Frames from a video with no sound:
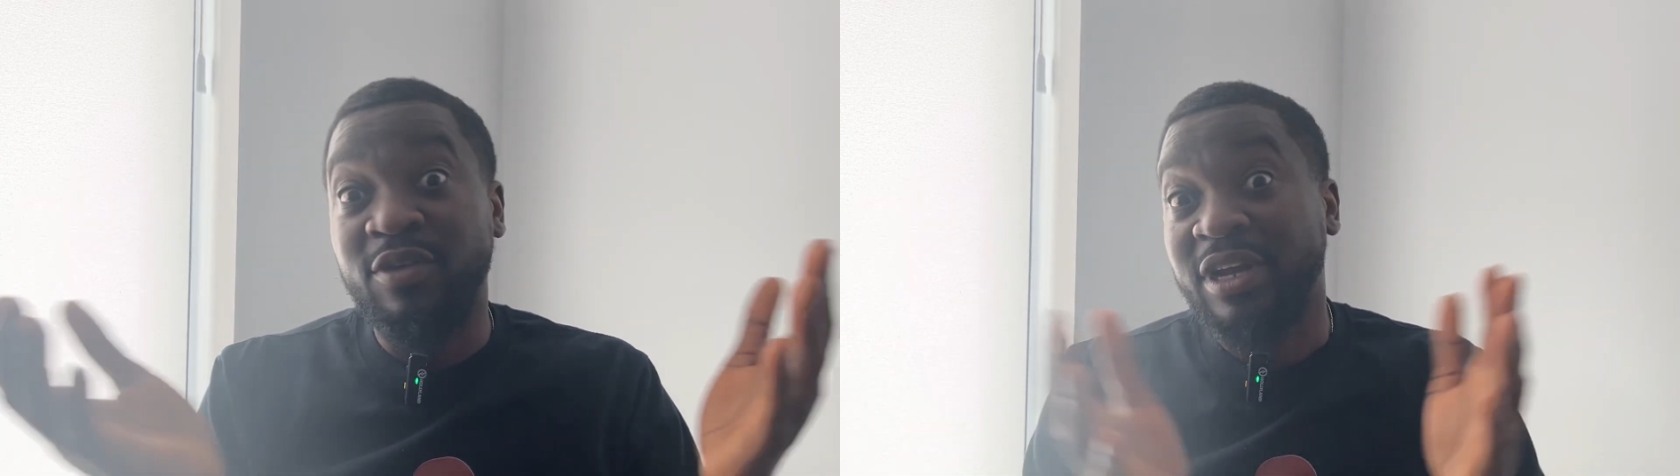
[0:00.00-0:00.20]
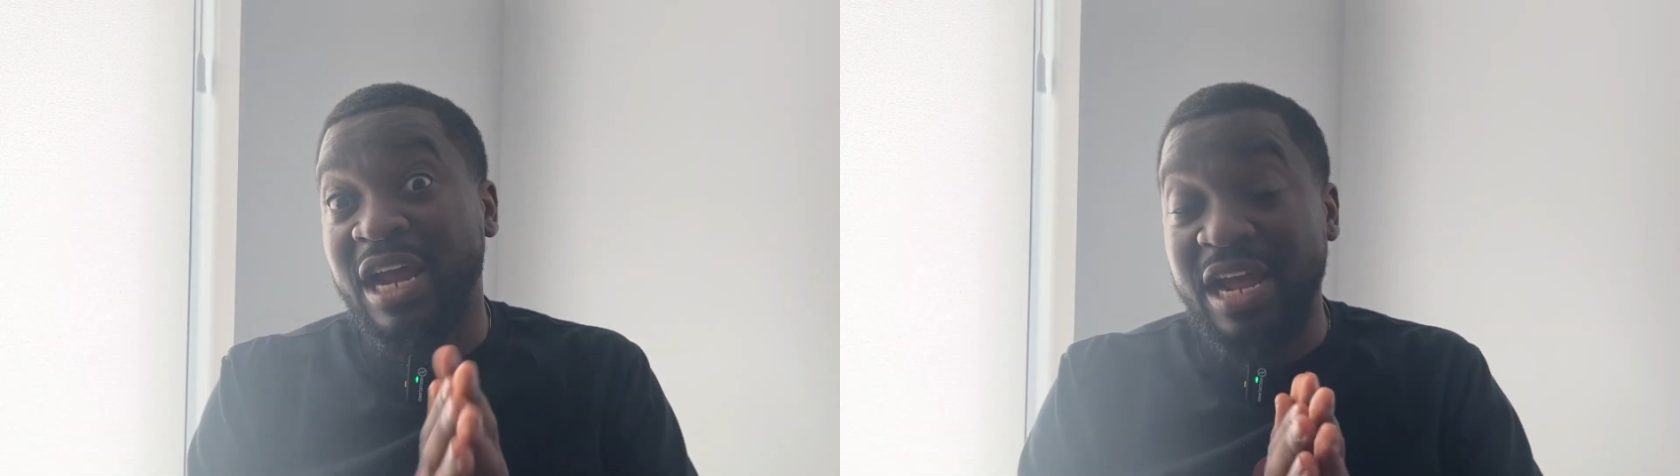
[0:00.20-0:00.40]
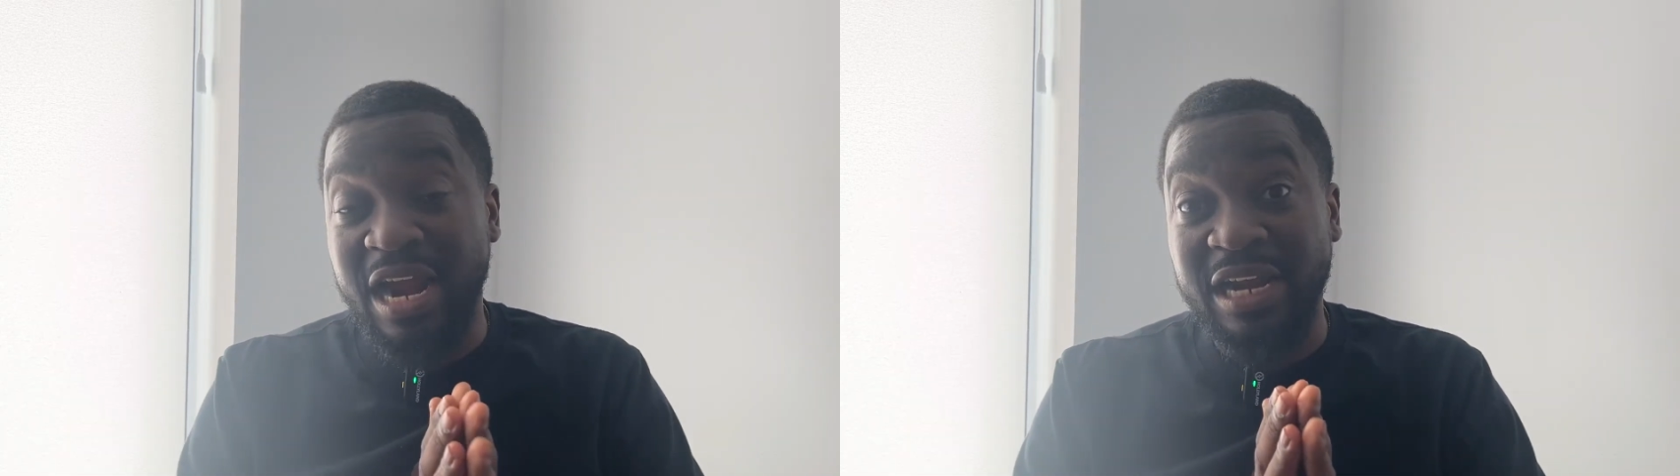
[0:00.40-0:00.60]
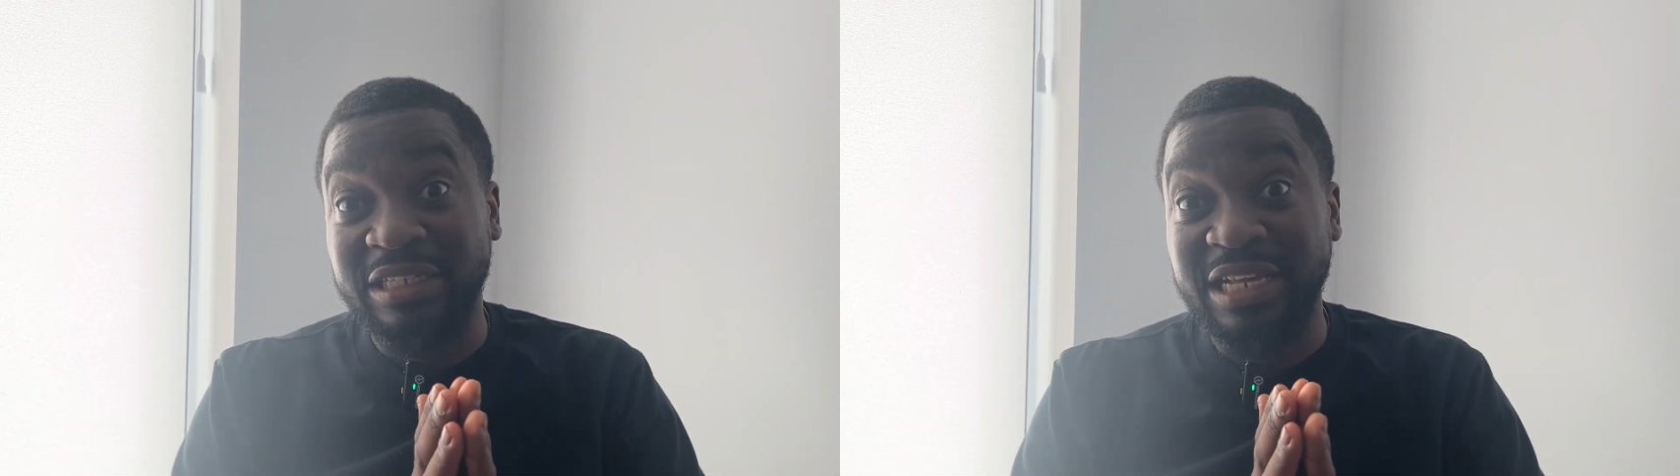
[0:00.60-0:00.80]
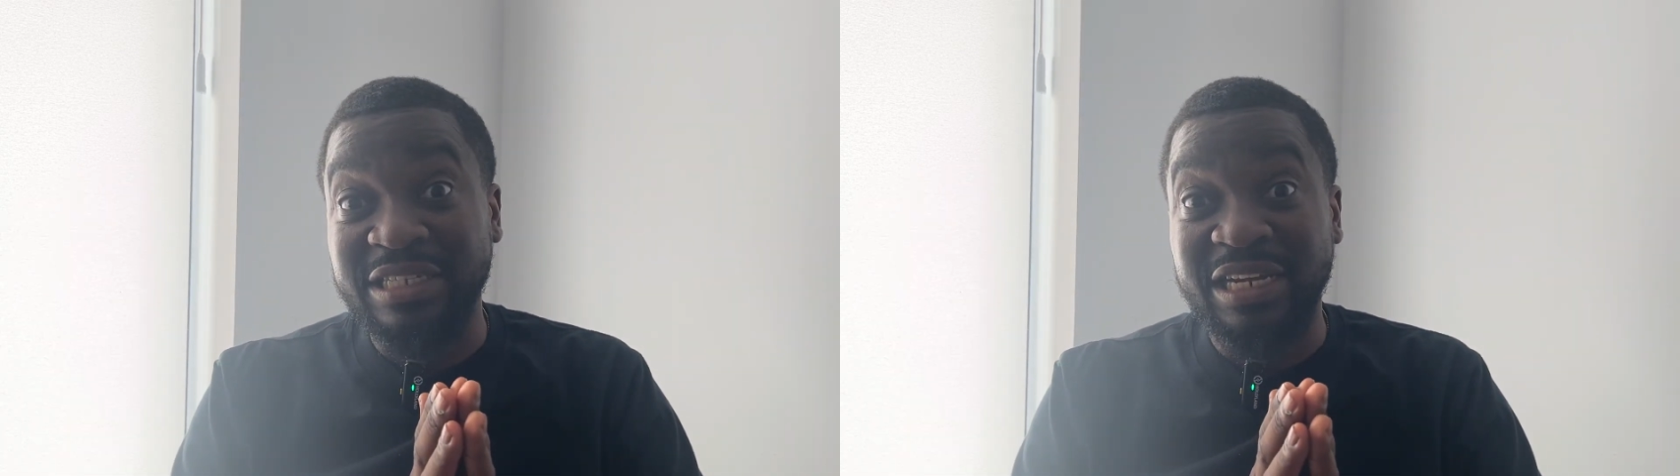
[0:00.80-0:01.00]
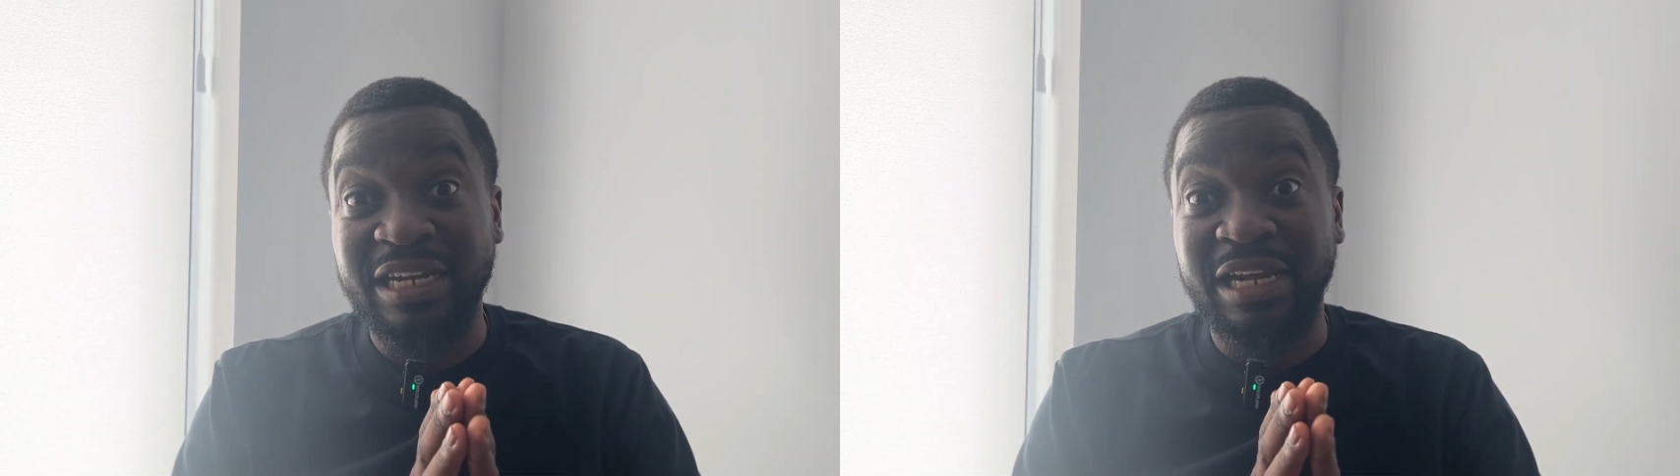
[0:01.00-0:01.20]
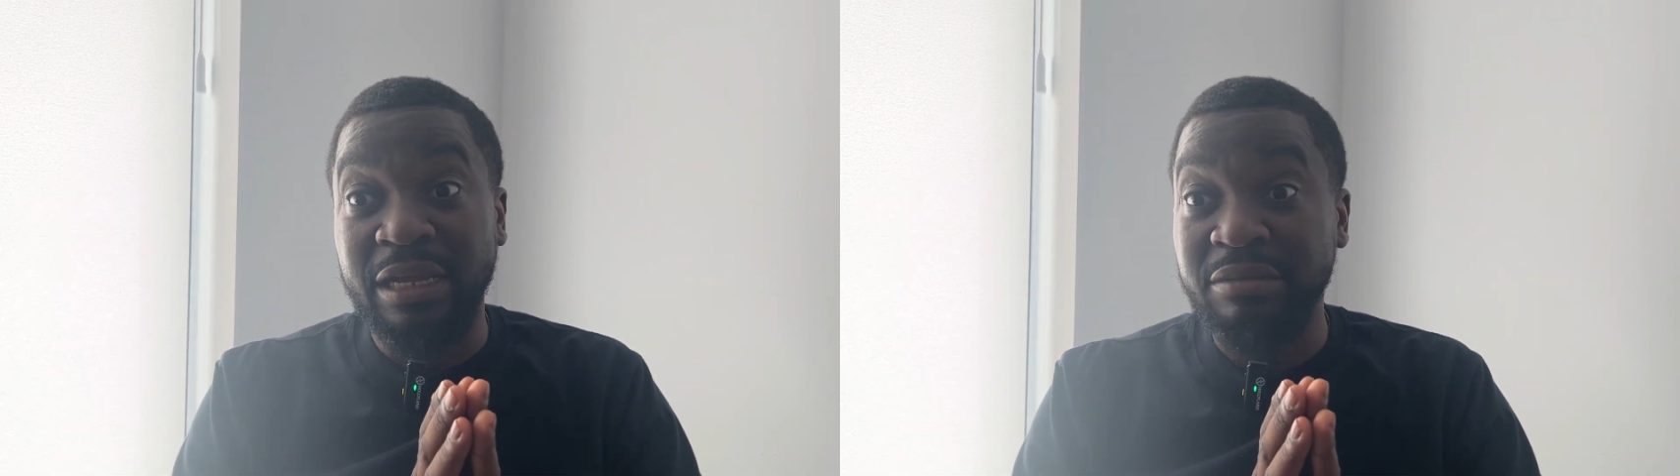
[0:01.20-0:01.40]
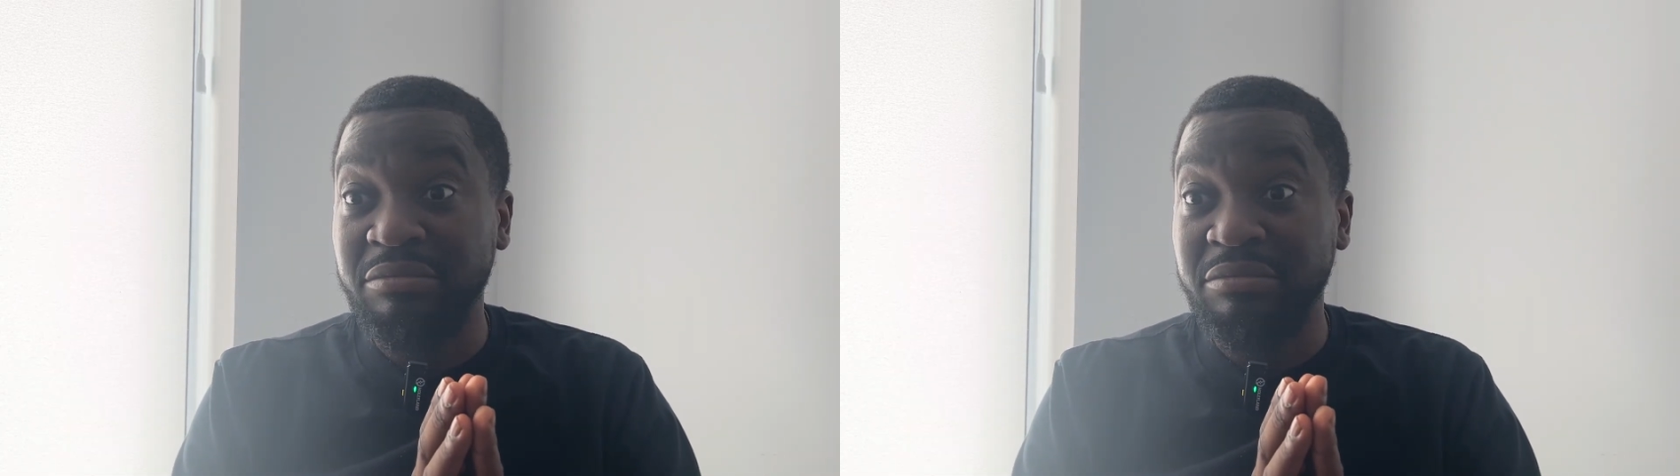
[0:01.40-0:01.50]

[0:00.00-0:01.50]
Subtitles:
a cardiac arrest, as I said earlier,